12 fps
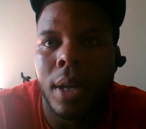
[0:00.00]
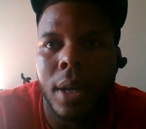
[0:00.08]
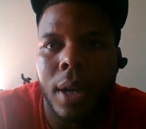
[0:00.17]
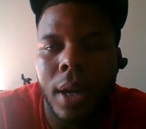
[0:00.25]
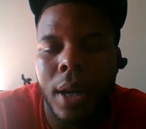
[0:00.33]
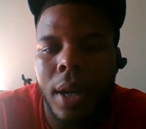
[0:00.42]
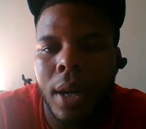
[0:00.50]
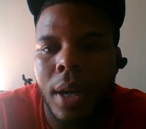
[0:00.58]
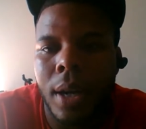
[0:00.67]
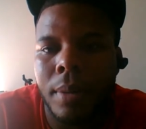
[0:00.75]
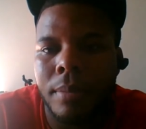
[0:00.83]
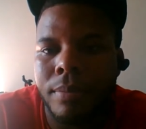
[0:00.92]

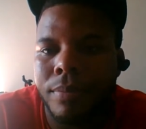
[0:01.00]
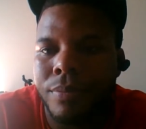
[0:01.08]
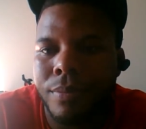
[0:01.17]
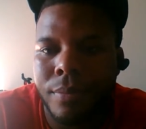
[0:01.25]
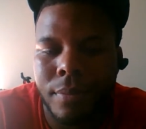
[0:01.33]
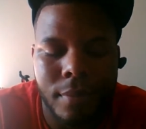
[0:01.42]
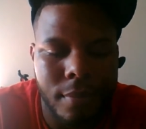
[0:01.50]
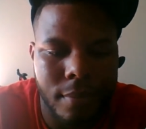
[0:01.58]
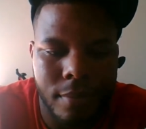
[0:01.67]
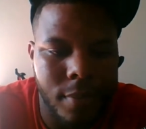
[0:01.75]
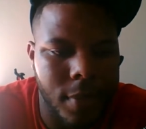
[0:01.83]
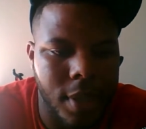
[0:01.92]

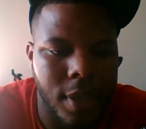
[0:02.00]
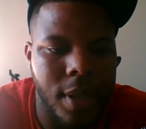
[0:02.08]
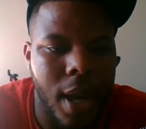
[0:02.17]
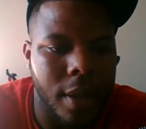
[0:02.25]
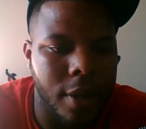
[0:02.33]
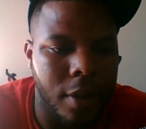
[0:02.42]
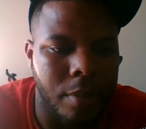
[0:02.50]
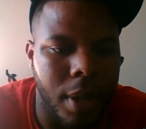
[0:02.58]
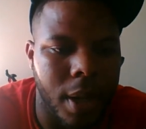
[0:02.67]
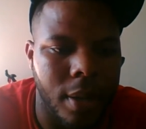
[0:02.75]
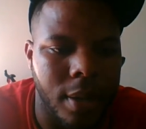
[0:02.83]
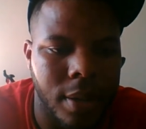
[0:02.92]
it's not good,
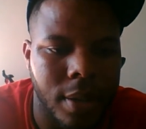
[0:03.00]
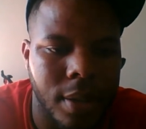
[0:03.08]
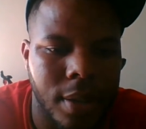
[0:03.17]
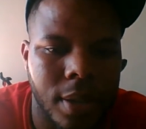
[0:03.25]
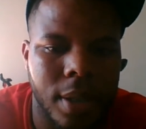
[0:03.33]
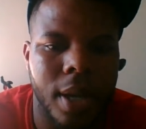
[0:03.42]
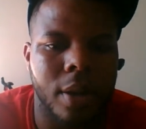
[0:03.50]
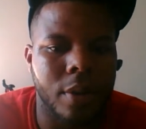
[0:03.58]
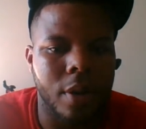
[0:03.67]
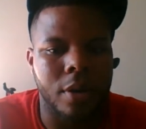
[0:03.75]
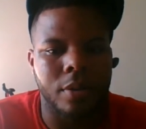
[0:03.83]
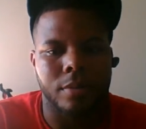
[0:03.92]
man. I don't
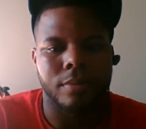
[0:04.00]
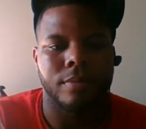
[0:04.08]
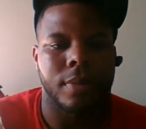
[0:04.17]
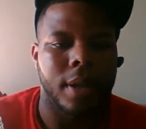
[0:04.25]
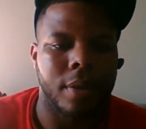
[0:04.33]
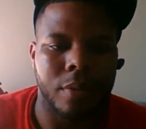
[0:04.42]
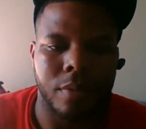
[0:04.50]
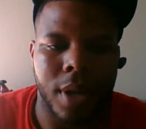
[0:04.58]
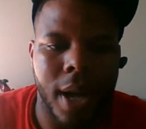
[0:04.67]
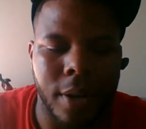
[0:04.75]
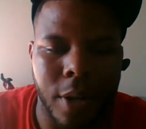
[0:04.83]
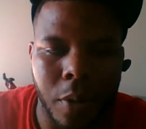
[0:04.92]
know.
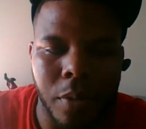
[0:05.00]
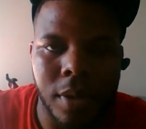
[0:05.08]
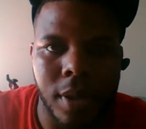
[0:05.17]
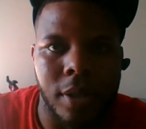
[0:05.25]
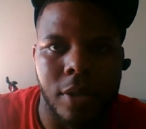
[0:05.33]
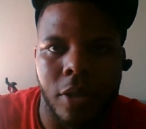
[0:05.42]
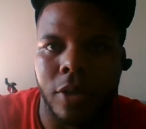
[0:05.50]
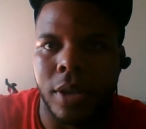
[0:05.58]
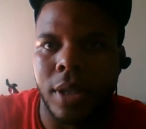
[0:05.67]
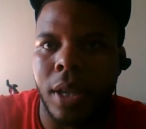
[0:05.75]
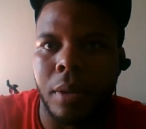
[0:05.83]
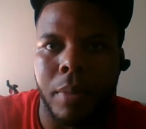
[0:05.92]
I don't see
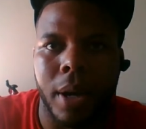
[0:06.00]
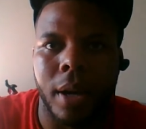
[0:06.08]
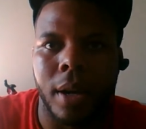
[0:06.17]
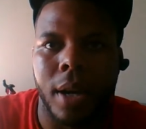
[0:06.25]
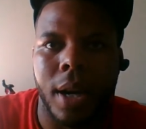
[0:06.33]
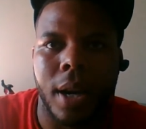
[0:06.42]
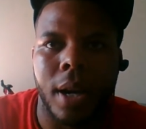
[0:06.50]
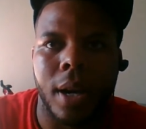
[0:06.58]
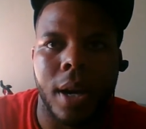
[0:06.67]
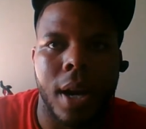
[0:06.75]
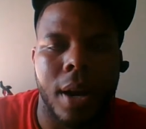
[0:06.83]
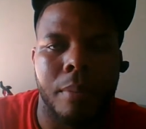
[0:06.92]
Sturgis getting better.
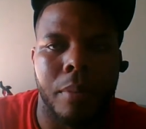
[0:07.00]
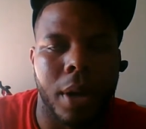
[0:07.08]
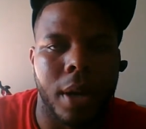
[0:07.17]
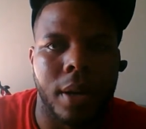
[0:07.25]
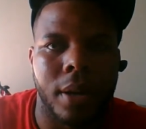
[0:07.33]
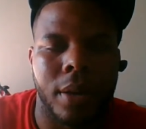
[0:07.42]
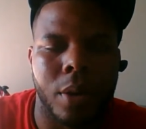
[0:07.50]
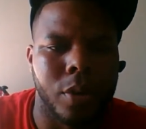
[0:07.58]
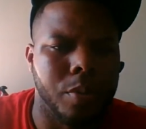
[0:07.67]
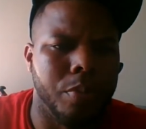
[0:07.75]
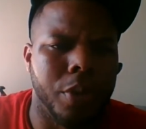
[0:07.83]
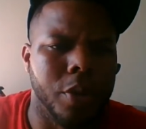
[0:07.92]
But
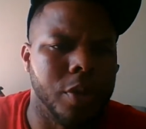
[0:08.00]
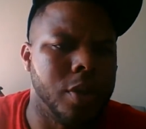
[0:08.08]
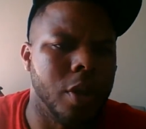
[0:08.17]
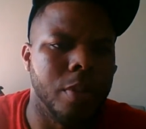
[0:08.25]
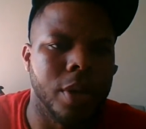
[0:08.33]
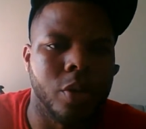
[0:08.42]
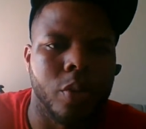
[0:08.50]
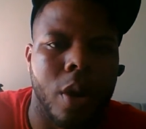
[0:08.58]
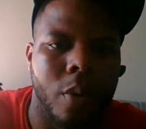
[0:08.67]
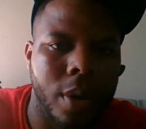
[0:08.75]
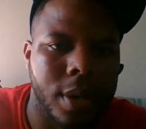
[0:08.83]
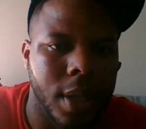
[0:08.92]
there's so much
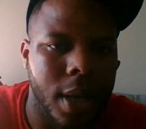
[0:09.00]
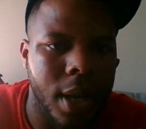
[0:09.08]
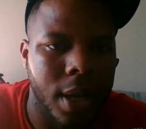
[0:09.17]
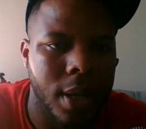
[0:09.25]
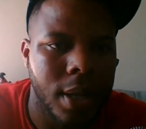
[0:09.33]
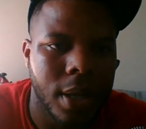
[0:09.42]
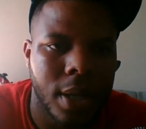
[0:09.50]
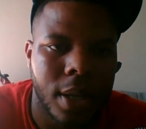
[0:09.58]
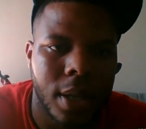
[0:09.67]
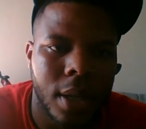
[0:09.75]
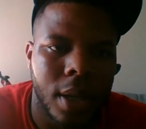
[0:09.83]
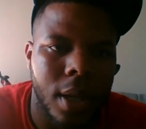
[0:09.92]
wrong with today.
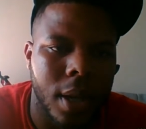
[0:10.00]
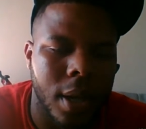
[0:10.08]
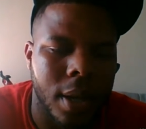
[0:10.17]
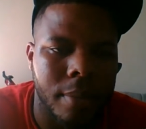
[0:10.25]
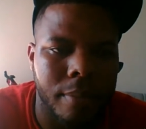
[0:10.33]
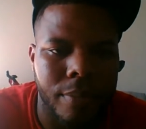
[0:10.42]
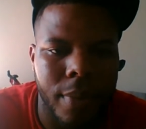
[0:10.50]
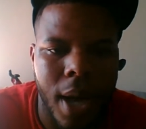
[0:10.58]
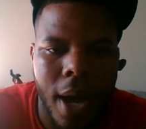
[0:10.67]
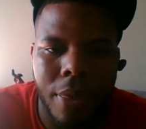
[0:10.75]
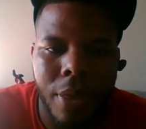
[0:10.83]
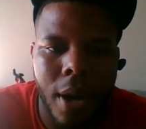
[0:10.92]

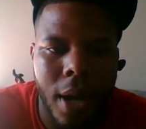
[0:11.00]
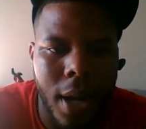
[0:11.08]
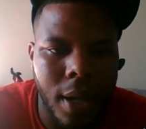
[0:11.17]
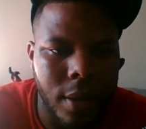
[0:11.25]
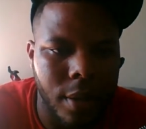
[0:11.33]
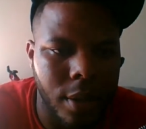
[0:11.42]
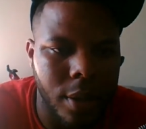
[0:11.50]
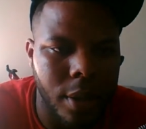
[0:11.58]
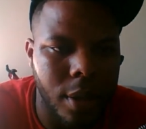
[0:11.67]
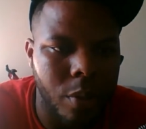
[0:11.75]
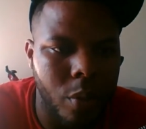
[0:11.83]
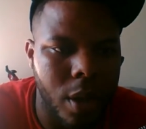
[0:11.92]
I thought Anthony
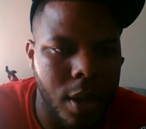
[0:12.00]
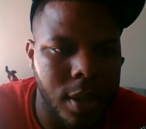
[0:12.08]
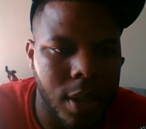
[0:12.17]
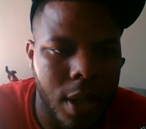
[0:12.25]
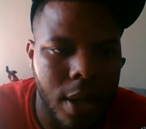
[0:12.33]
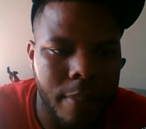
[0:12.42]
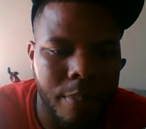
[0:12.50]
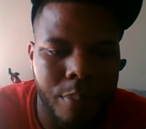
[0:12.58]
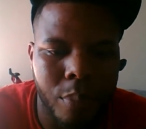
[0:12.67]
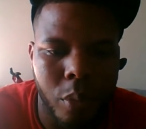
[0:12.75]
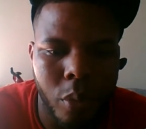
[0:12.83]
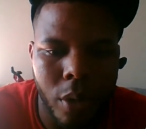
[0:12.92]
Lynn was
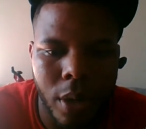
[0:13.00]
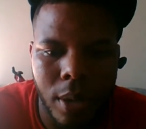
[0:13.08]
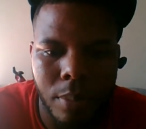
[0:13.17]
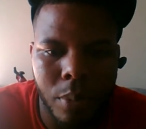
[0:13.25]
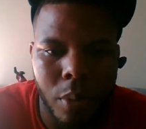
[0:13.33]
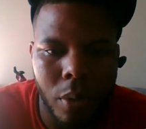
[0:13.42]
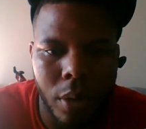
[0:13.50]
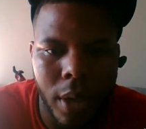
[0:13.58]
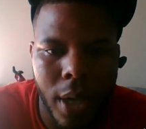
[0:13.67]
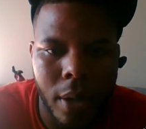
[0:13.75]
pretty poor